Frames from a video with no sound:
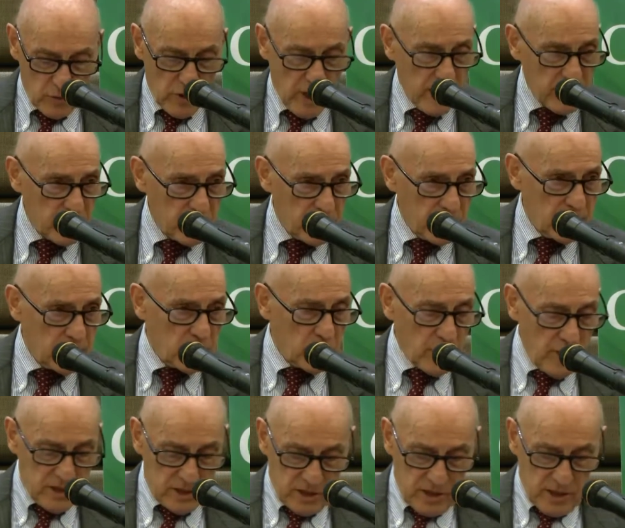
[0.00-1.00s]
rather than
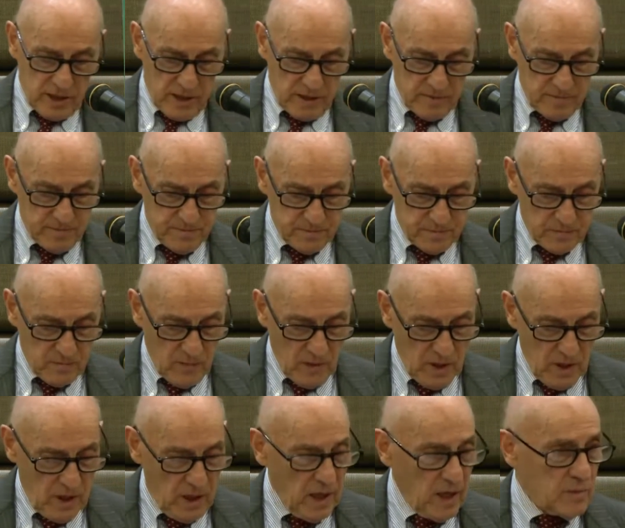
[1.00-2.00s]
arresting it.
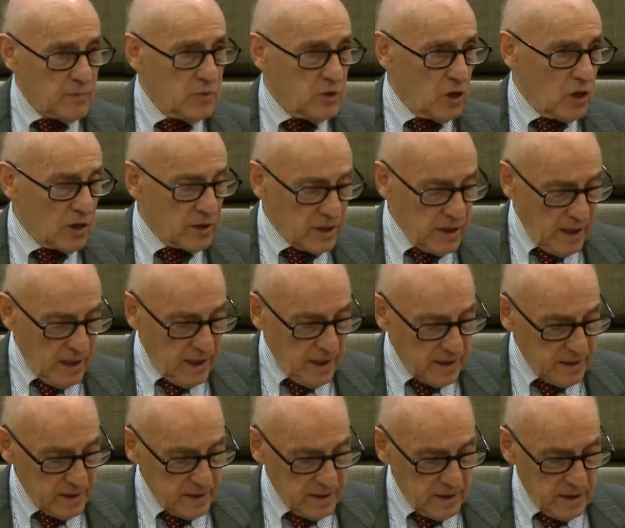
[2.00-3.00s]
And
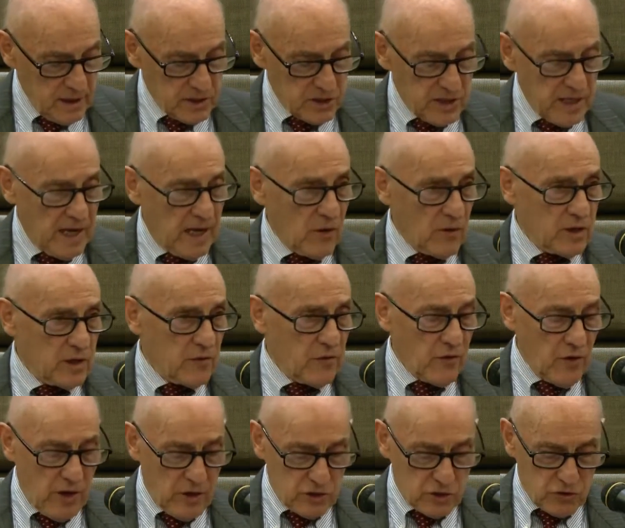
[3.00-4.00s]
Pyongyang is now in a
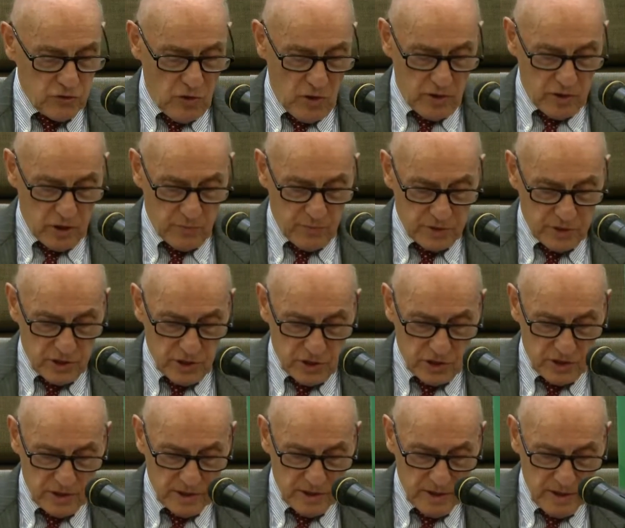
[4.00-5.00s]
far stronger
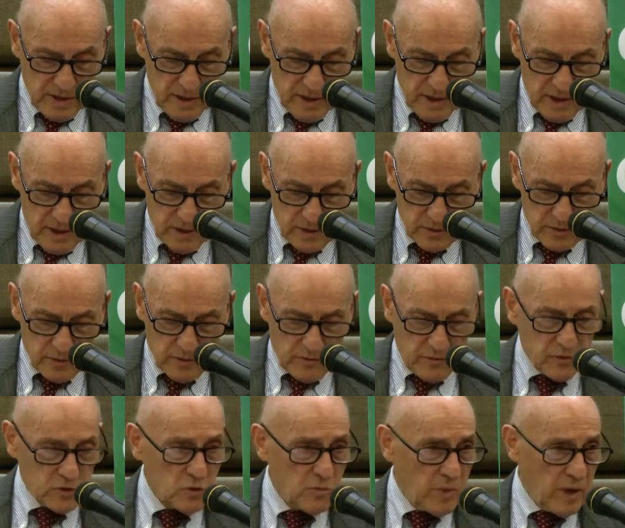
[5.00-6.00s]
position
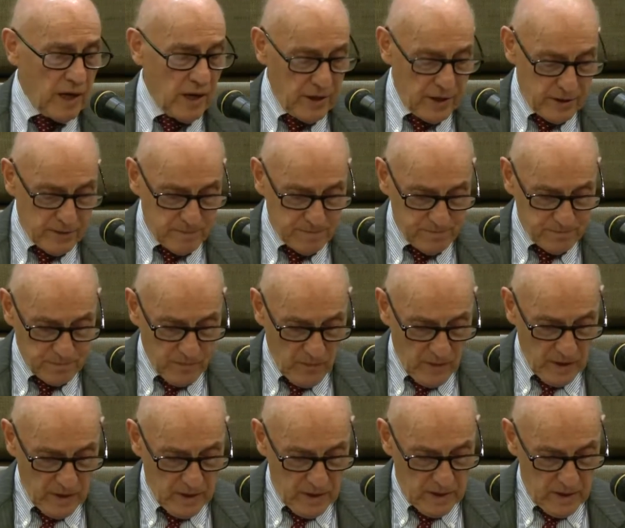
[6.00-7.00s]
to bargain.
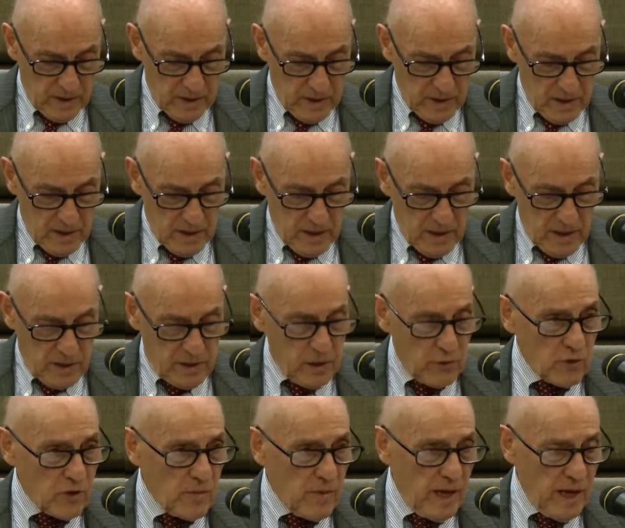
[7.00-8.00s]

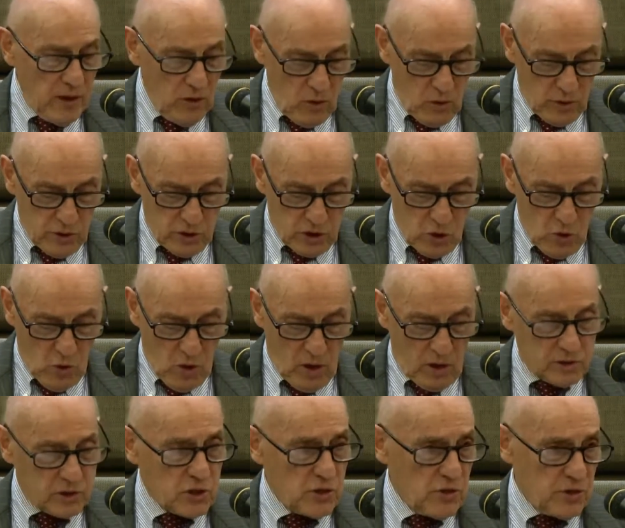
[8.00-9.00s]
There remain only two
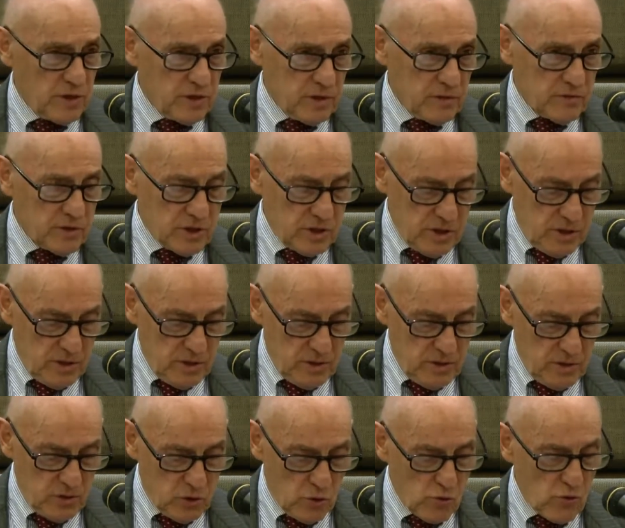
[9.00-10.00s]
alternatives
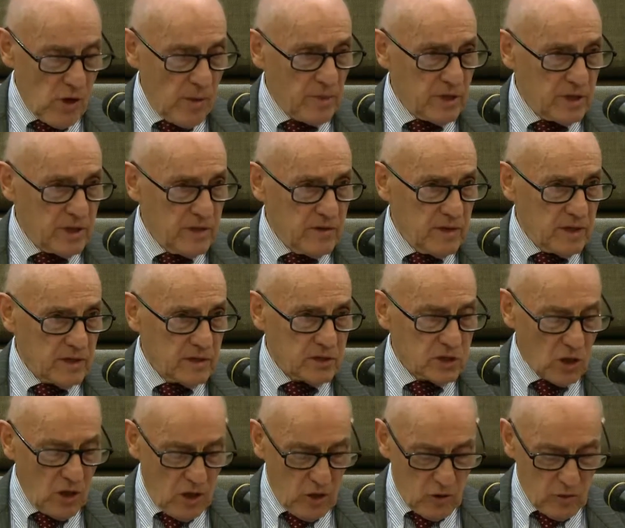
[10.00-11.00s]
to remedy the
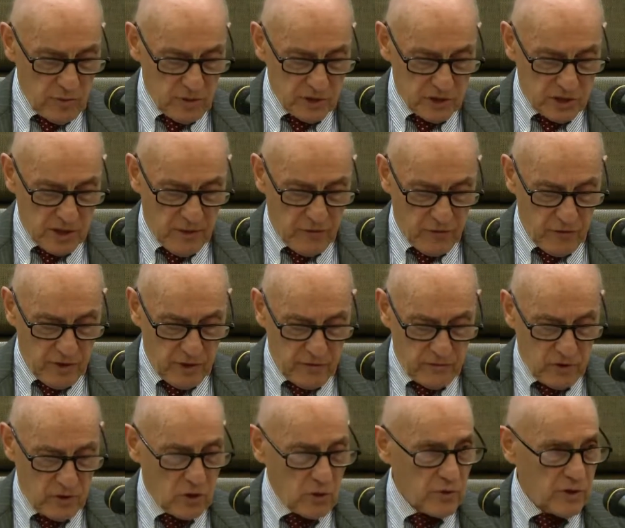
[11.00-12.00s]
intolerable suffering
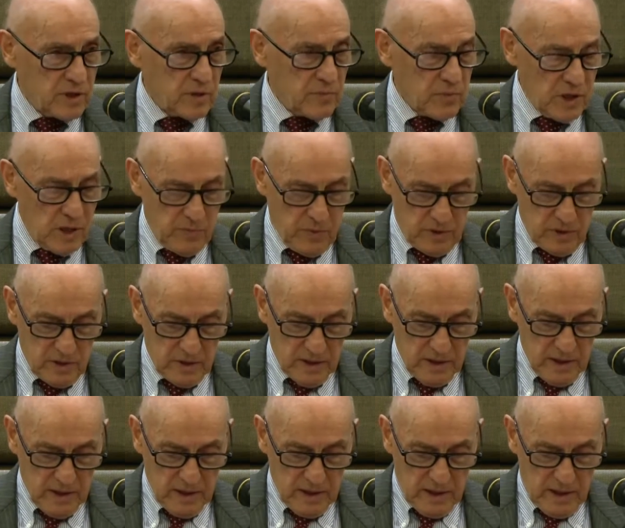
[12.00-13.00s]
of the Korean people
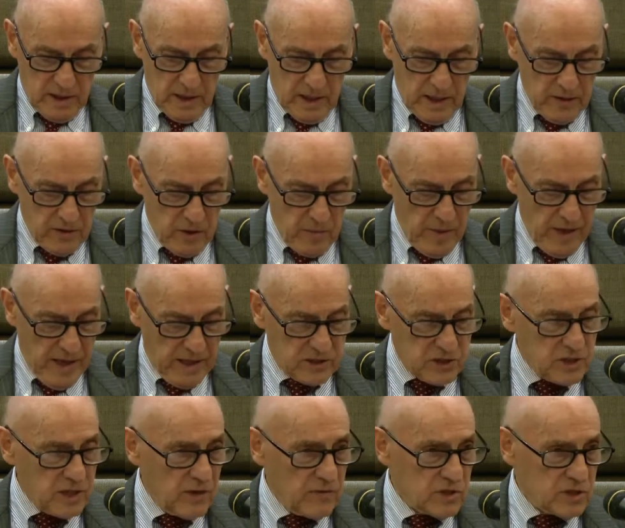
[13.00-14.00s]
and the
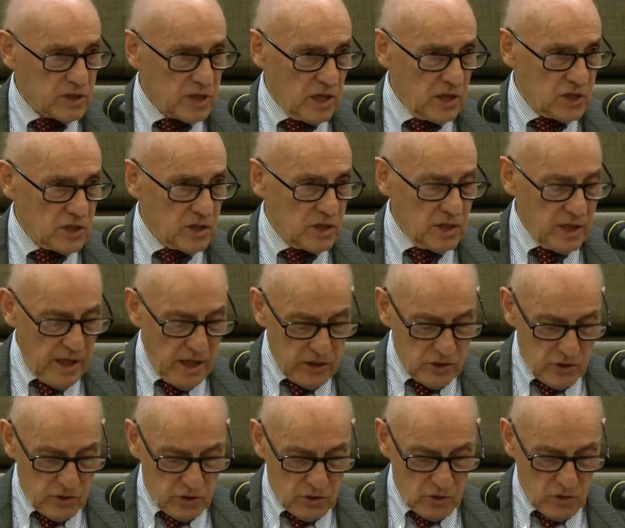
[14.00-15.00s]
mass devastation
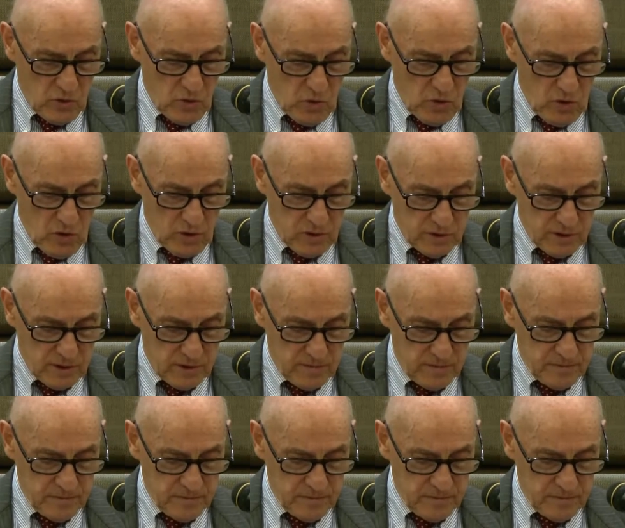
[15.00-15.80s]
danger to the world.